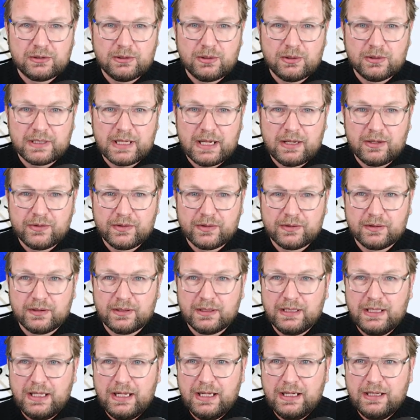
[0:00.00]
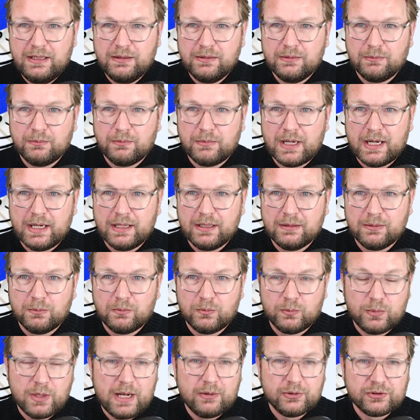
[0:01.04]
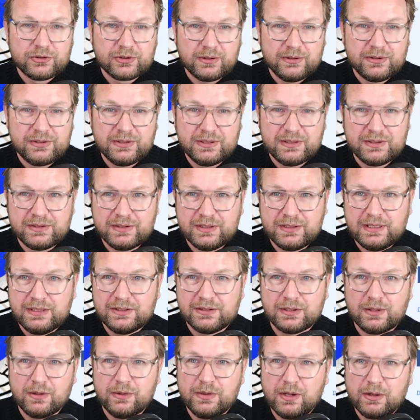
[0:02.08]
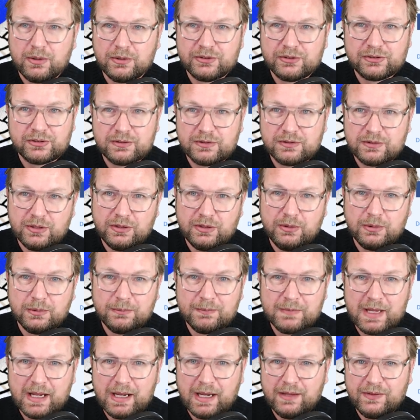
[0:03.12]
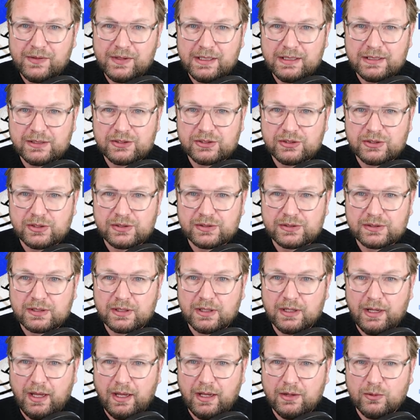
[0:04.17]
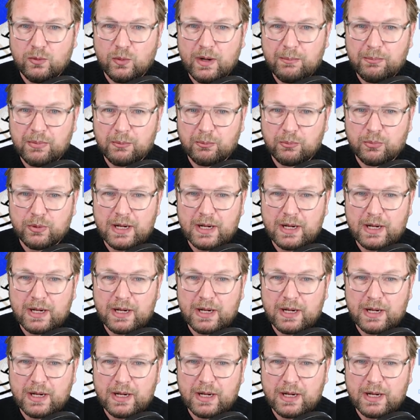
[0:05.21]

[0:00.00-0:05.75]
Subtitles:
logged out in my browser, as you can see. So those two, I think it's just a web